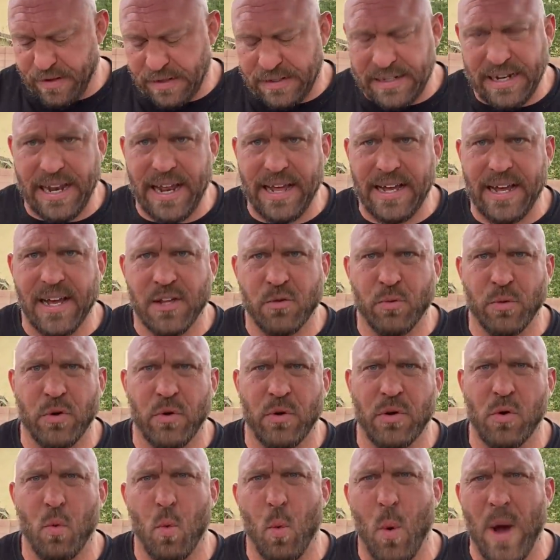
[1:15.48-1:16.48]
Today, guys, we're
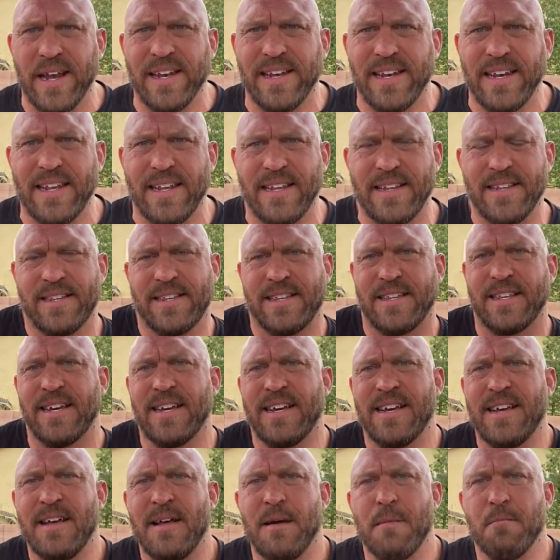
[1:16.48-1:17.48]
doing Wendy's
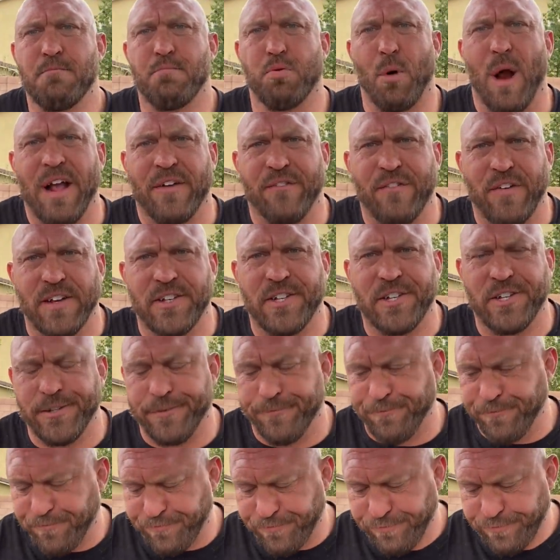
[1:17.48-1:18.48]
breakfast.
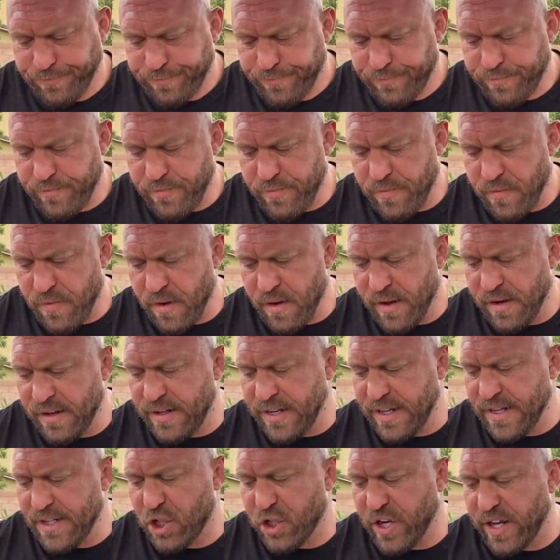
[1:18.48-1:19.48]

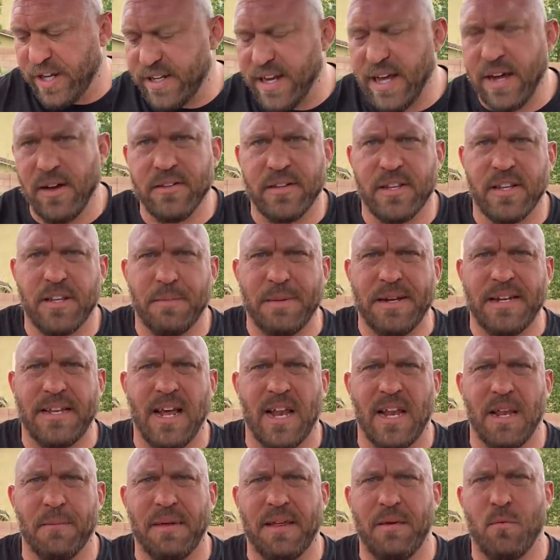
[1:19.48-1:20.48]
DJ Dells has been
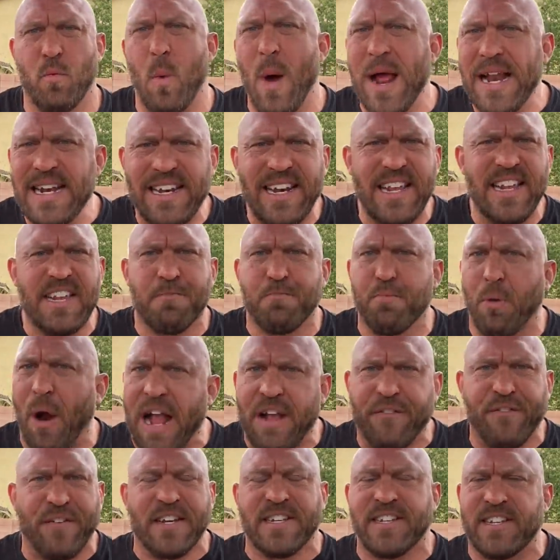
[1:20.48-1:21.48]
telling me, Wendy's
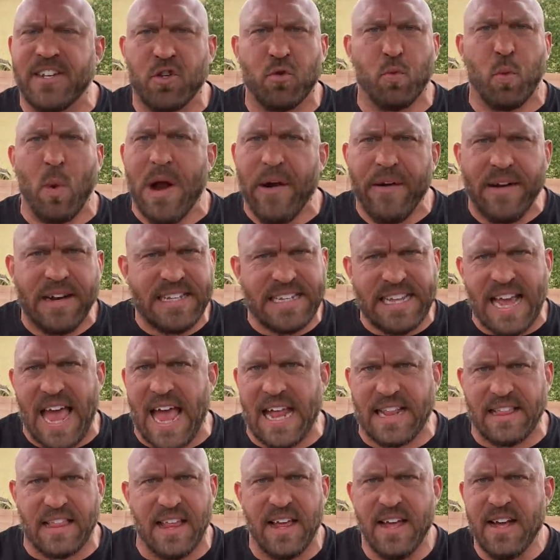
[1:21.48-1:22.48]
breakfast is where it's
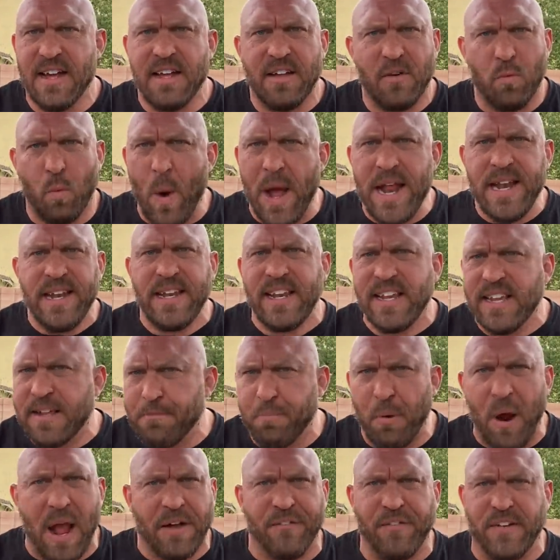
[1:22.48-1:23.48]
at. Wendy's
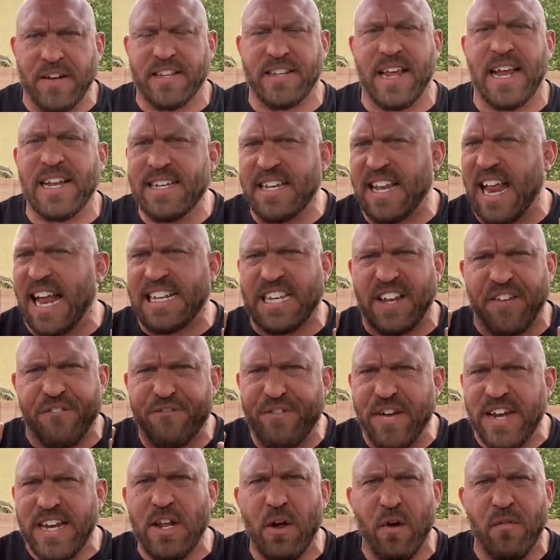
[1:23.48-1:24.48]
breakfast. That's a
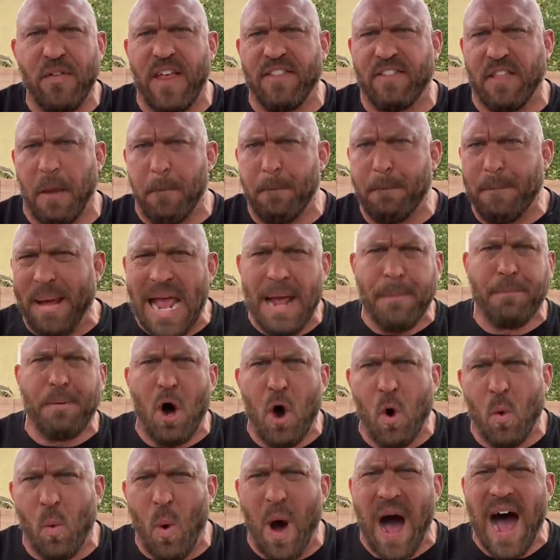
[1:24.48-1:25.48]
video that the
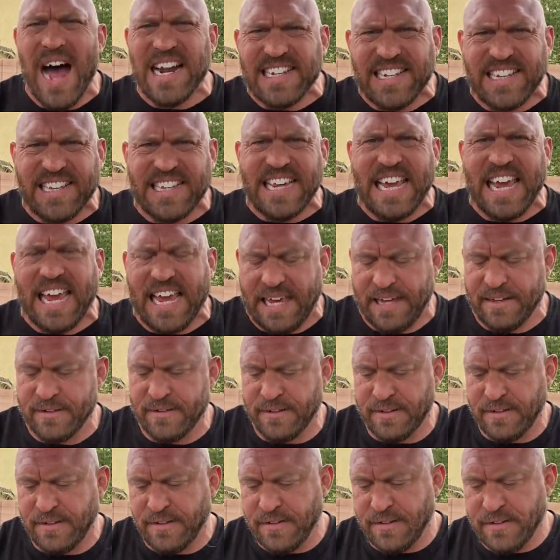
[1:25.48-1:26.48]
people want to see.
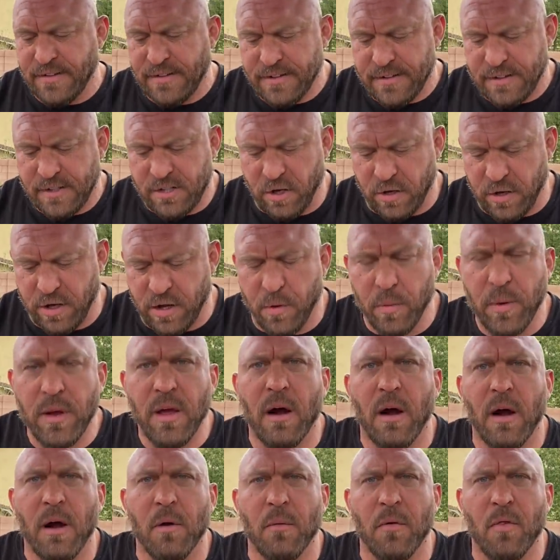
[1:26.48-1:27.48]
So here we
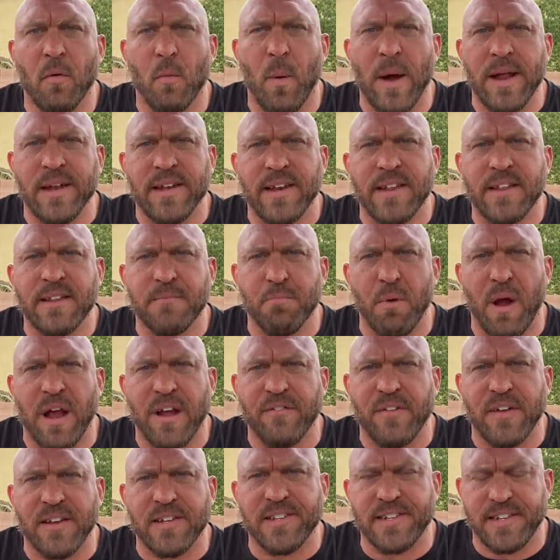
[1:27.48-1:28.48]
are with Wendy's
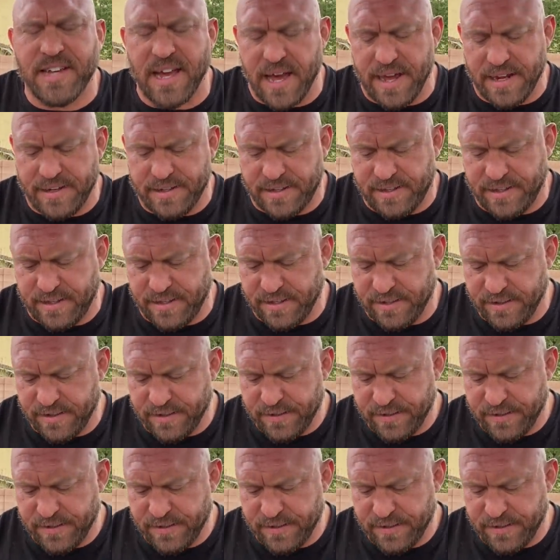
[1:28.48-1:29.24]
breakfast, guys.